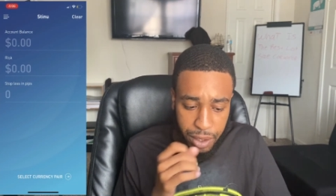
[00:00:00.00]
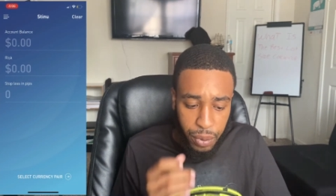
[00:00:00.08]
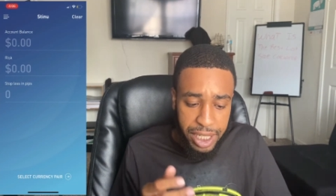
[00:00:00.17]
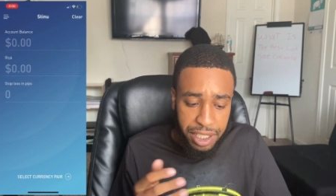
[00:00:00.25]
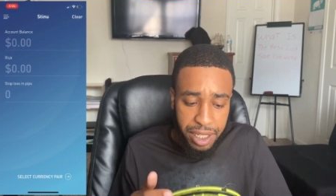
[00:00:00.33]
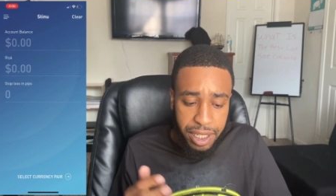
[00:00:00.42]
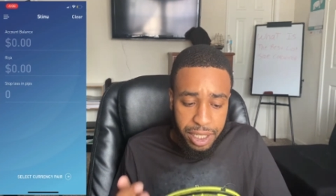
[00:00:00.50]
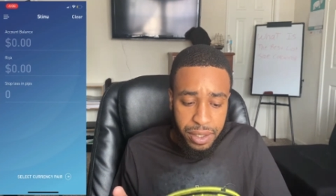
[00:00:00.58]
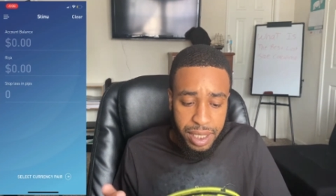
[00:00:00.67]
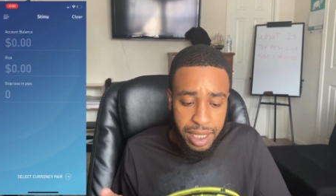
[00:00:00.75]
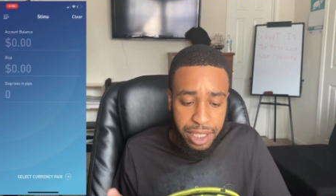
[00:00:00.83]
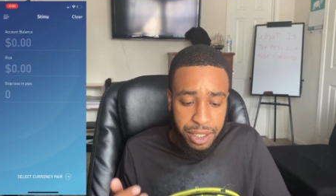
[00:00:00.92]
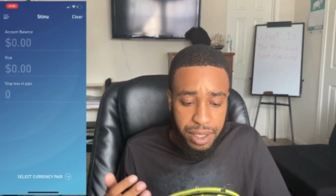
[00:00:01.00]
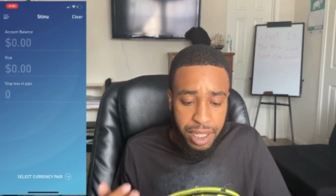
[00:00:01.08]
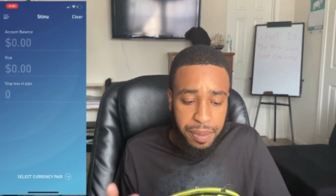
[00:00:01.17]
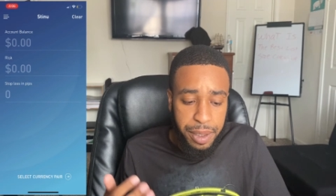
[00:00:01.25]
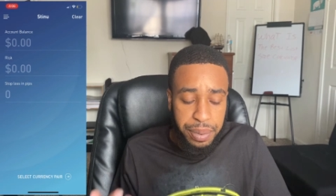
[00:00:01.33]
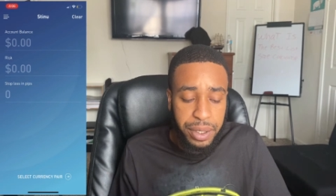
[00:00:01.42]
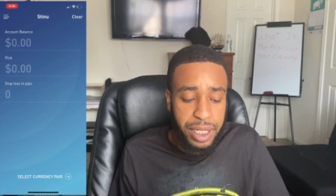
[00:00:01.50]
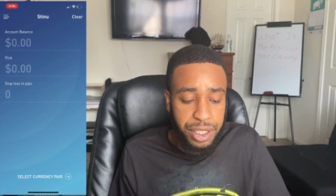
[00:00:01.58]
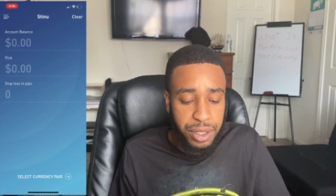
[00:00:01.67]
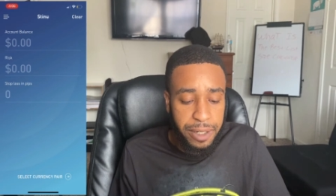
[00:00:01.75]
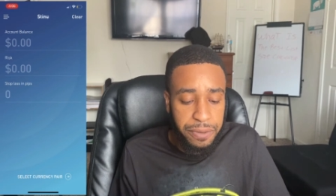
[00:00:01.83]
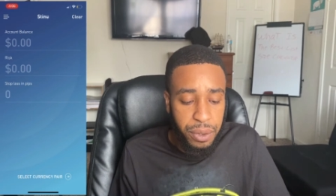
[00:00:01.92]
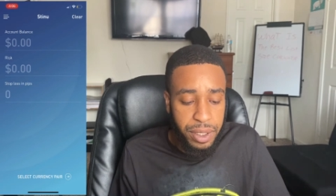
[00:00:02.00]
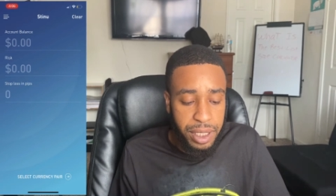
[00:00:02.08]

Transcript: way that you're going to use Stinu is going to be pretty straightforward.